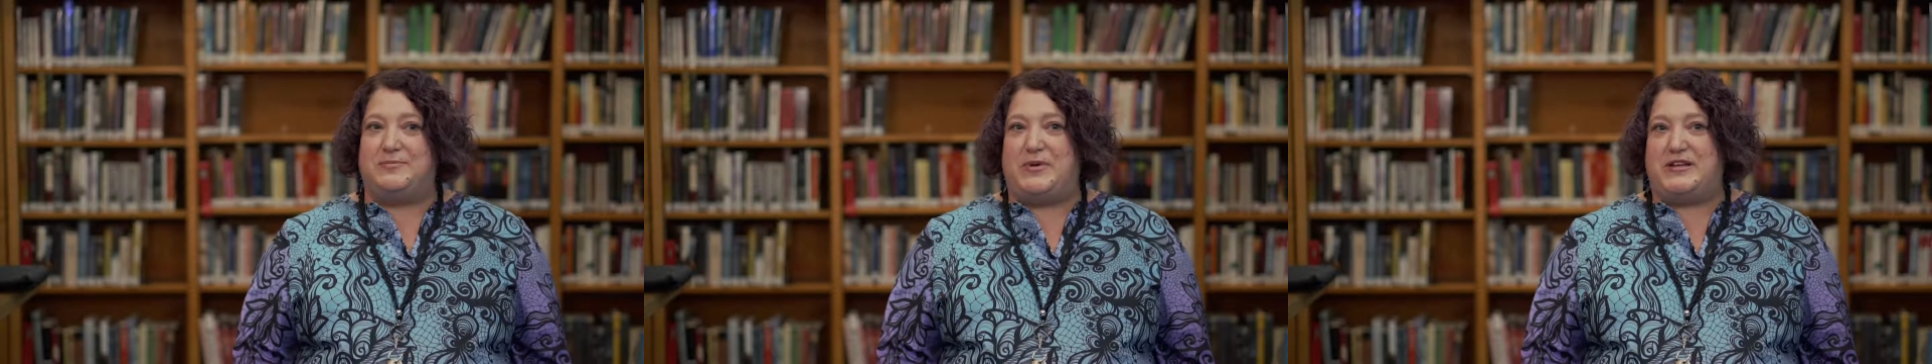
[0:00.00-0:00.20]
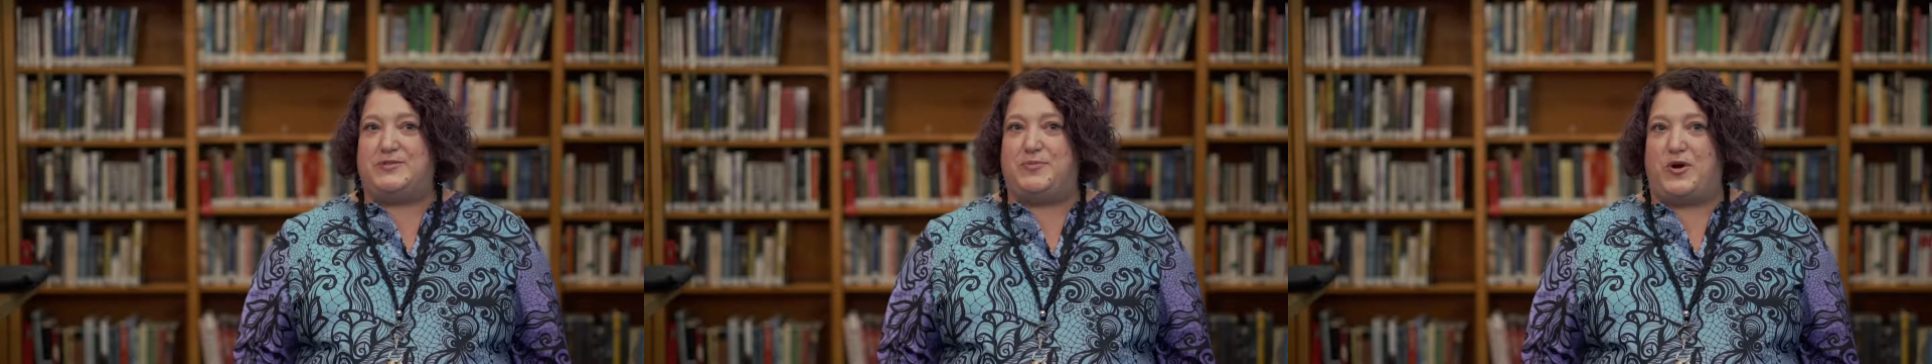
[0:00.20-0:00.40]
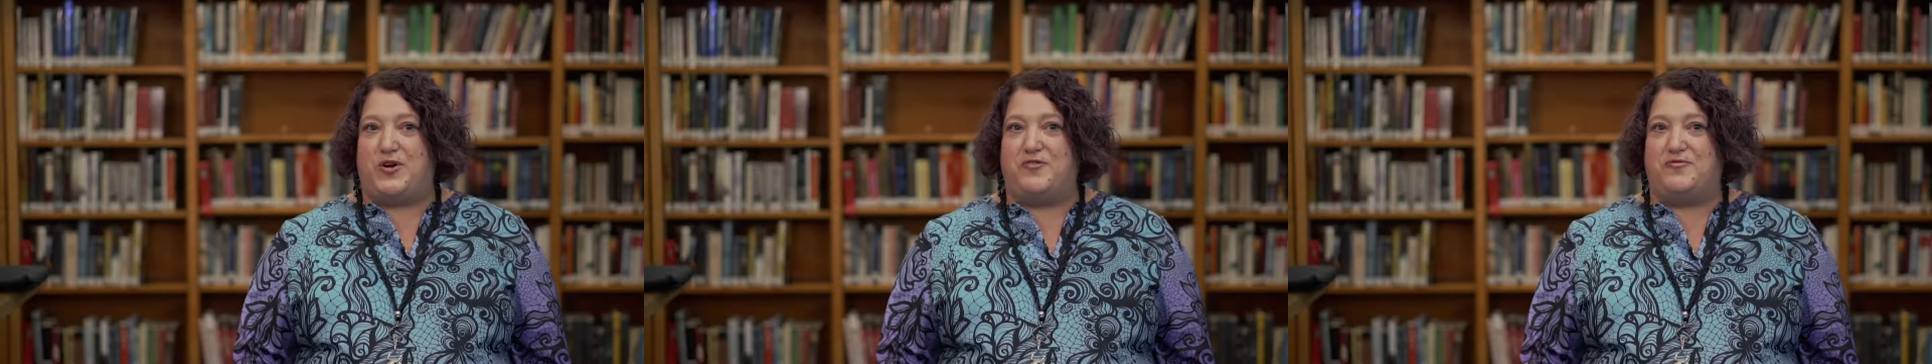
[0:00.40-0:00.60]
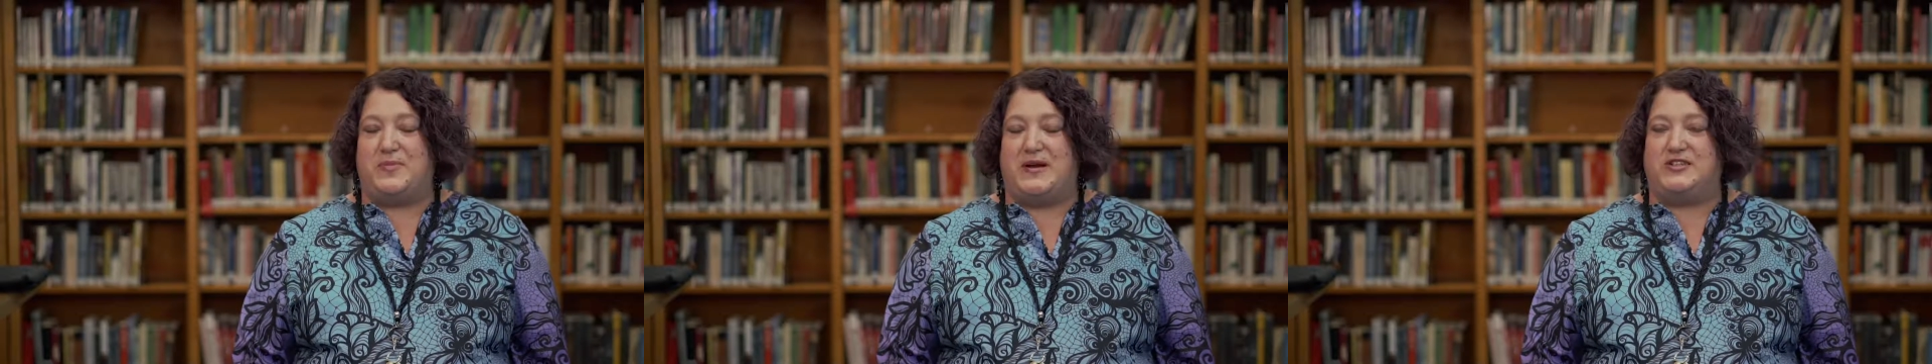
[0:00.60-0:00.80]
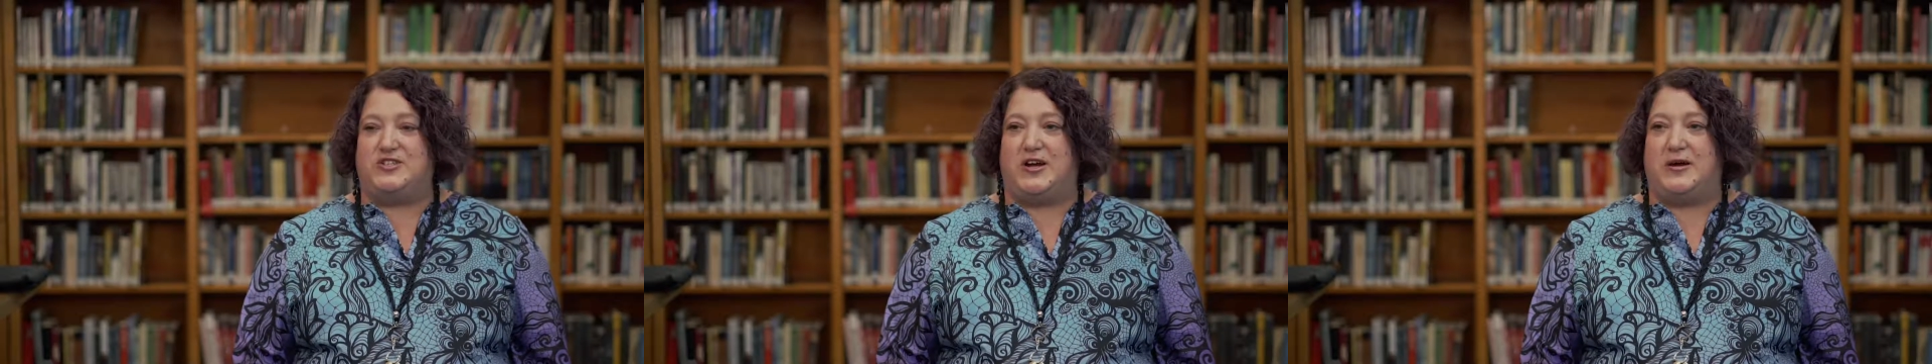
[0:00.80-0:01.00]
best part of
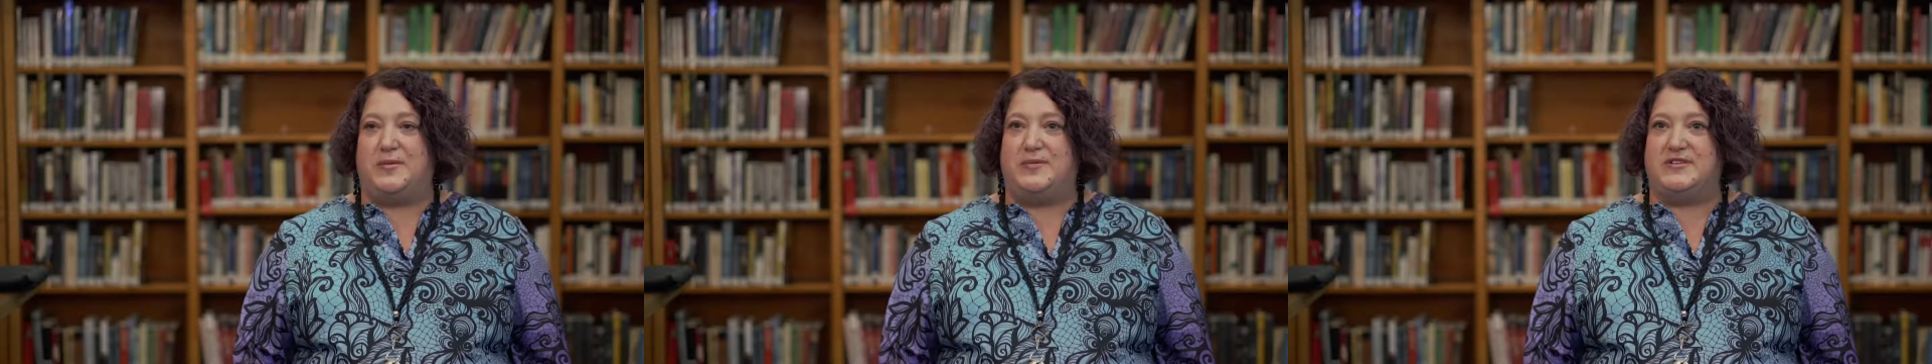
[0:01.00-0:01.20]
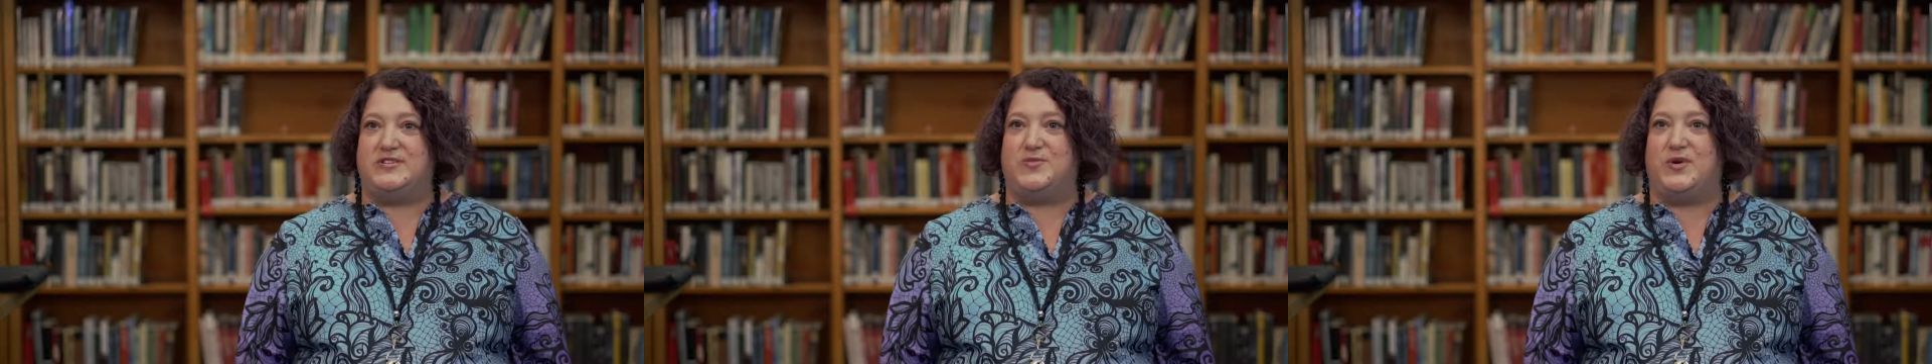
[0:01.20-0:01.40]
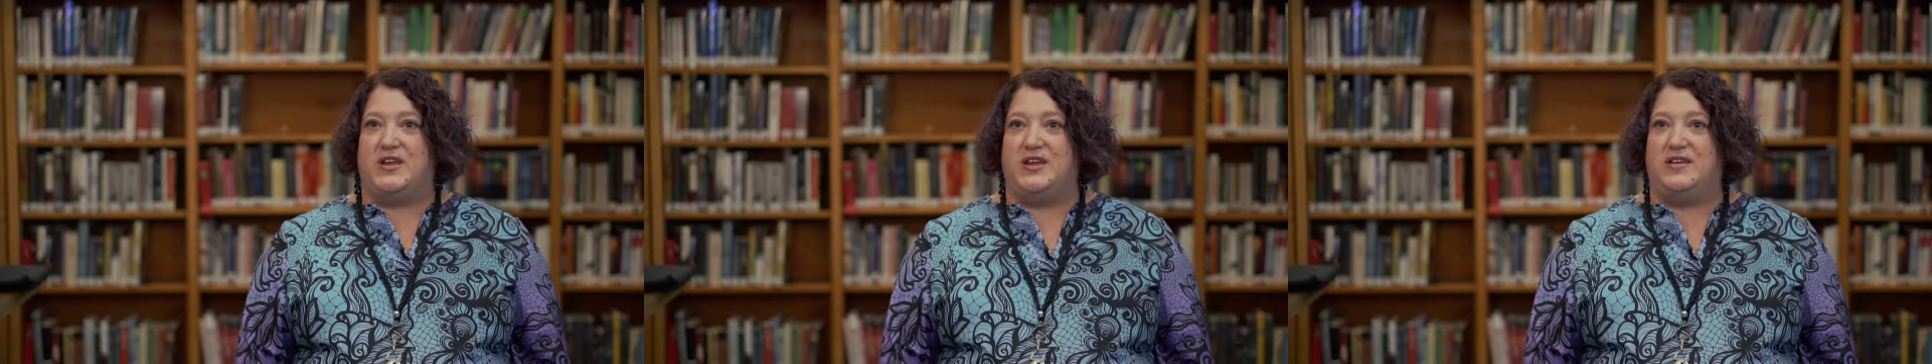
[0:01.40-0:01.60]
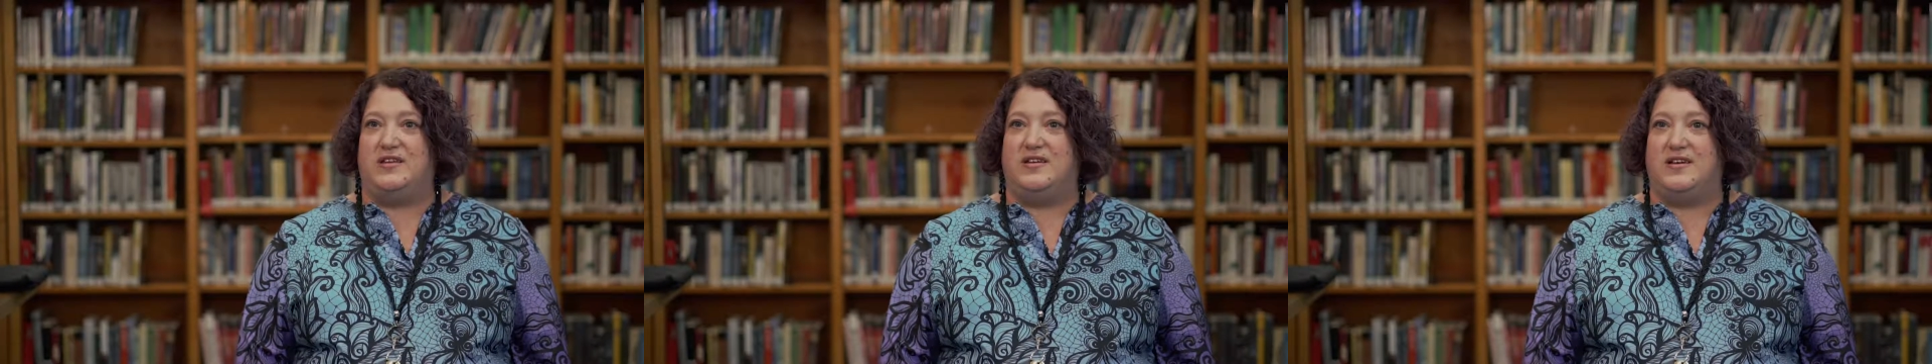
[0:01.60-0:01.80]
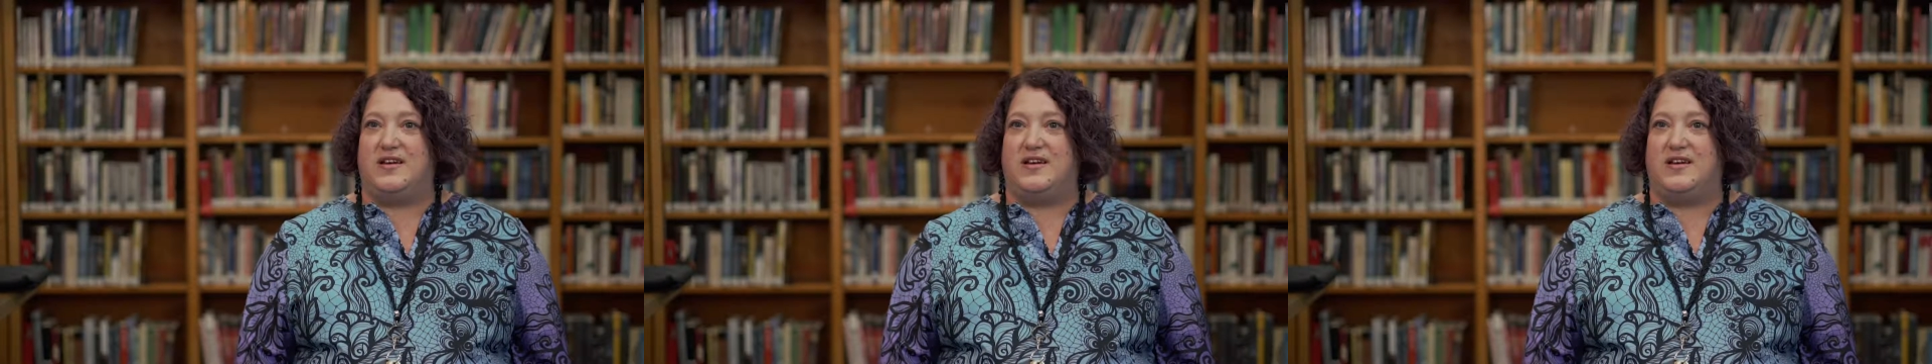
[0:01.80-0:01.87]
my job, is when